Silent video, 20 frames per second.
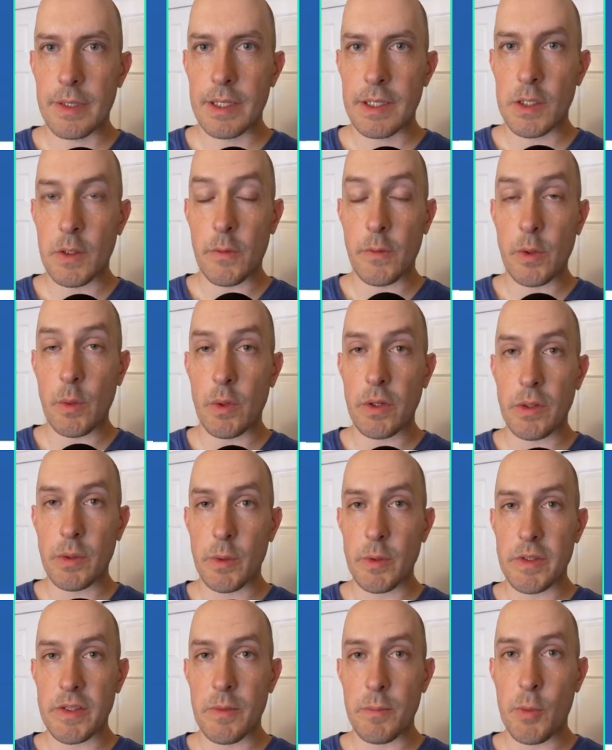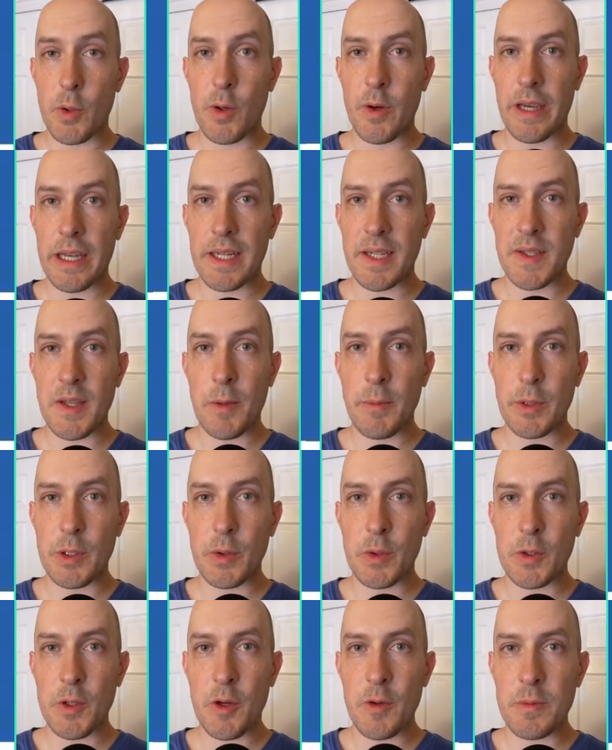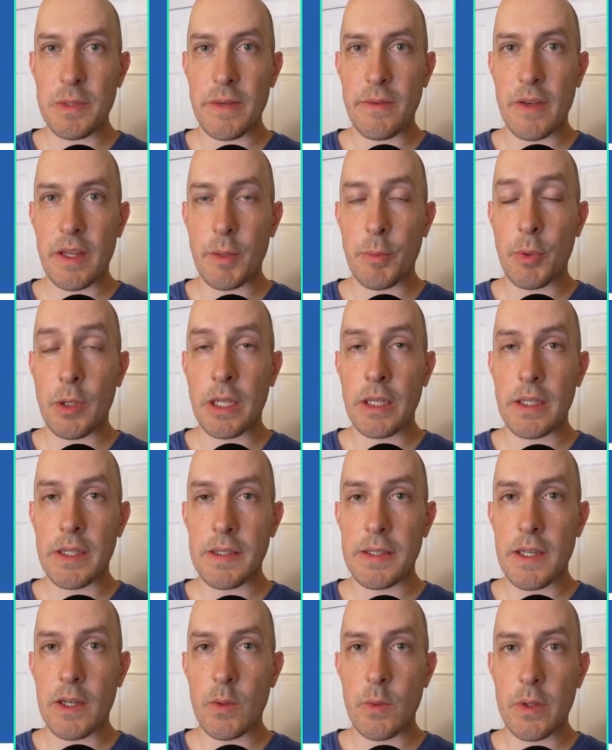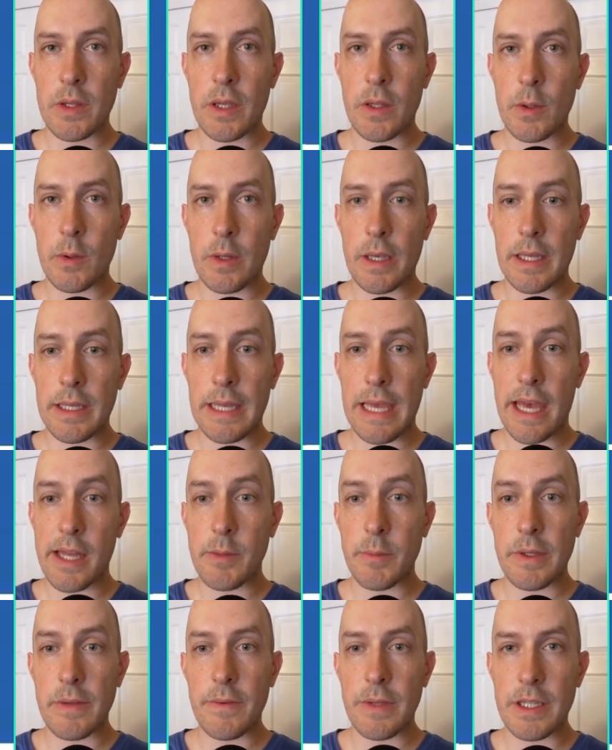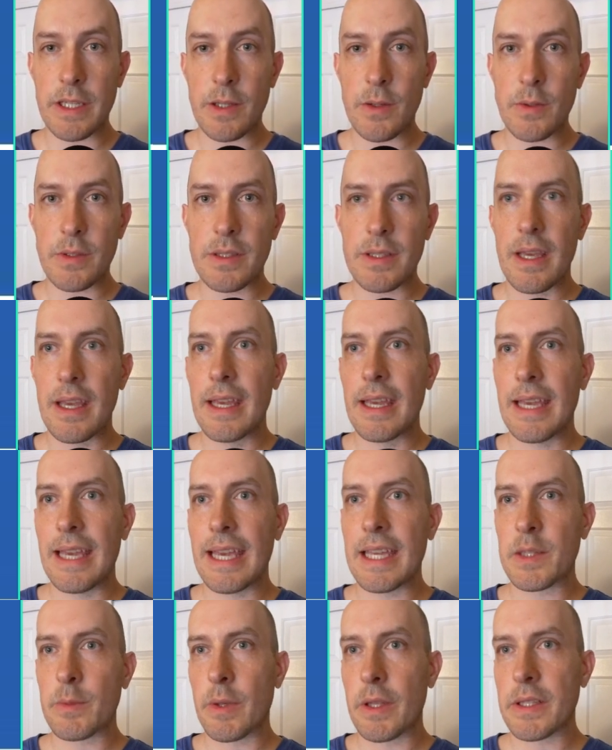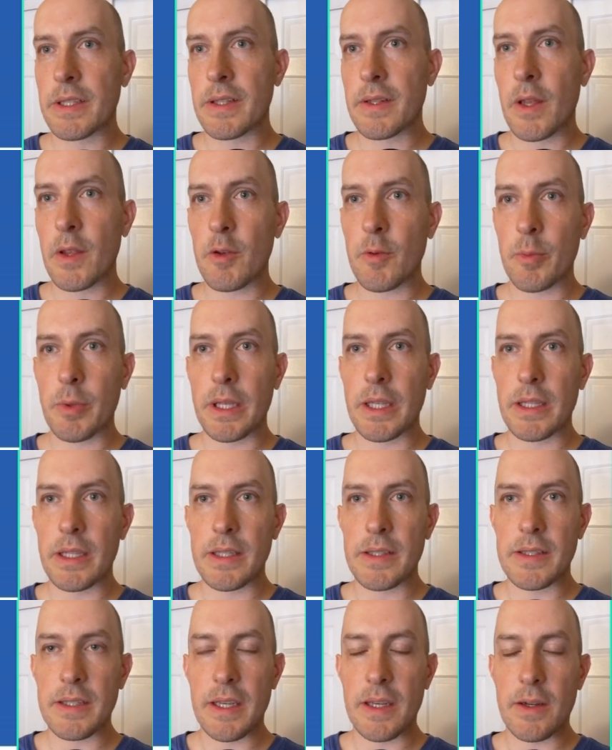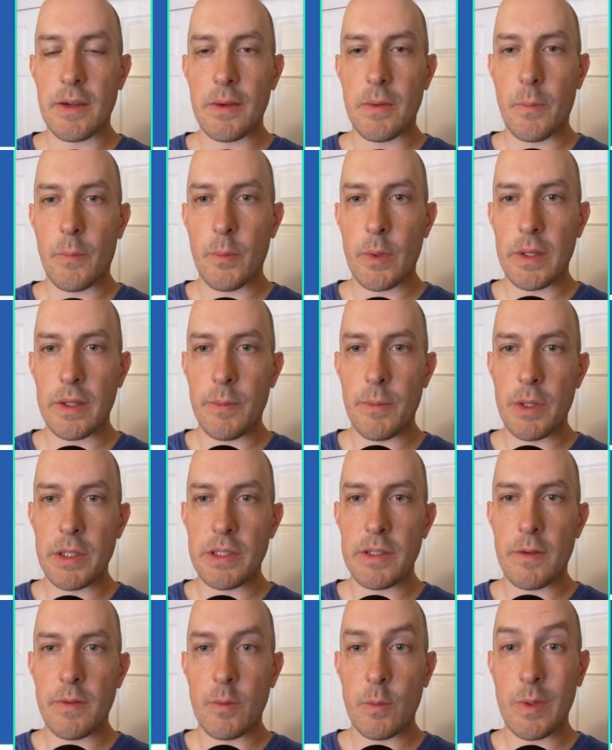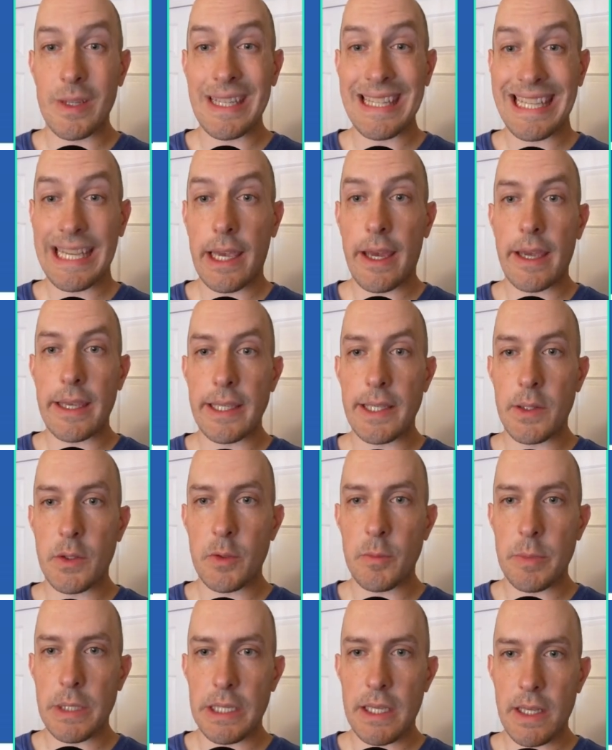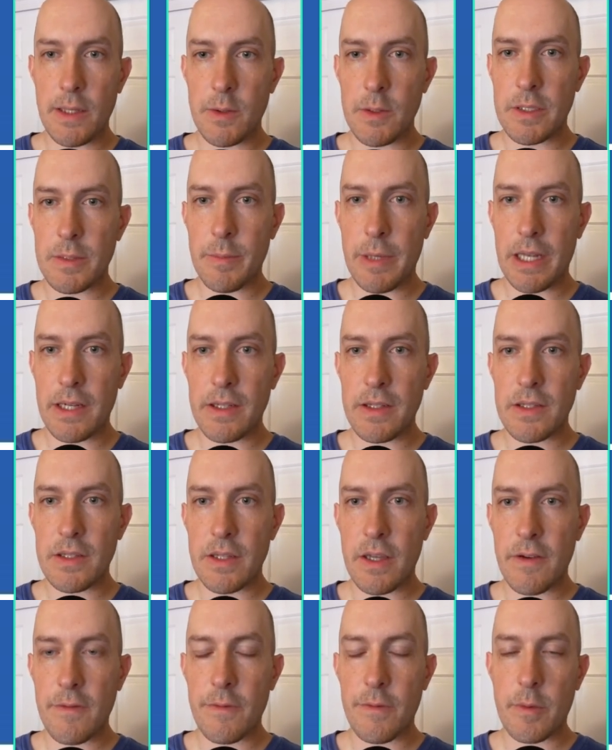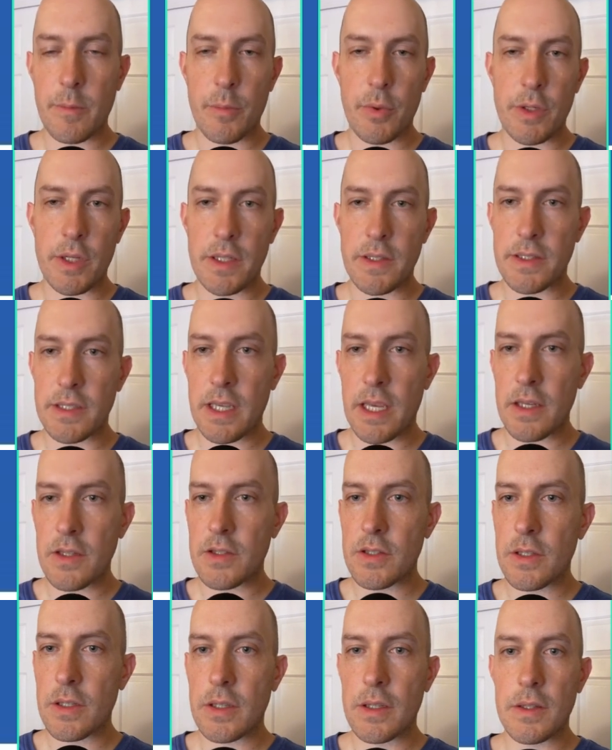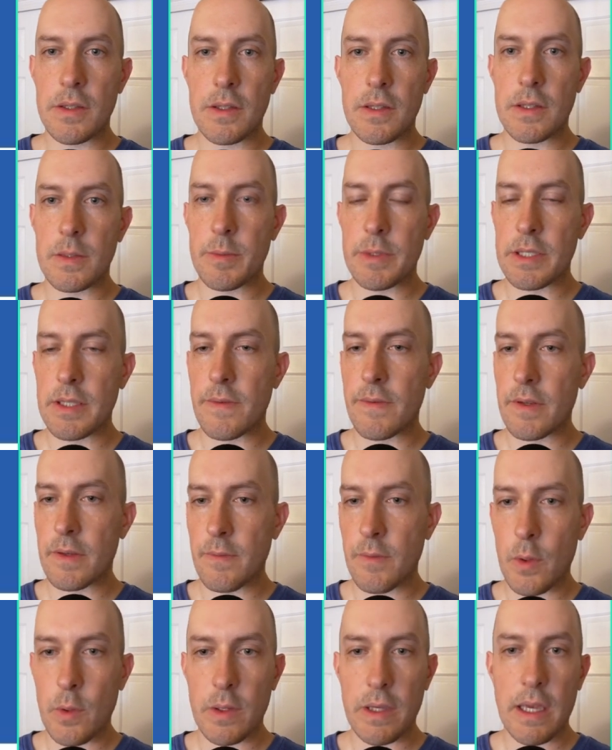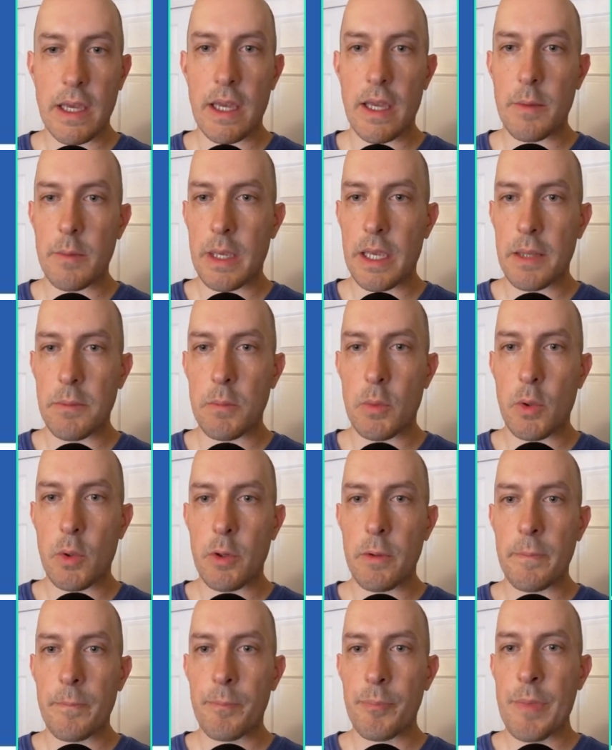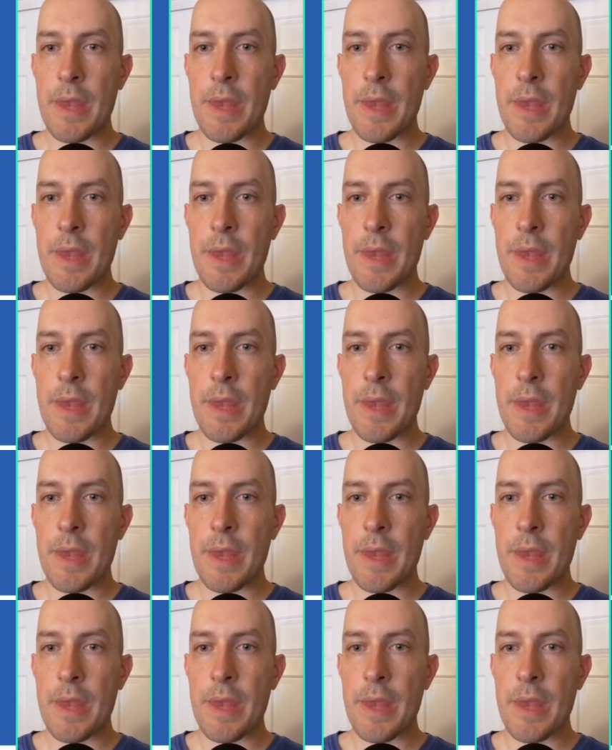So if you want to learn some more anatomical terms, I've got a playlist here with other anatomy videos, as well as another playlist here with a bunch of really high-yield beginner Spanish stuff from pronunciation to specific vocab and more.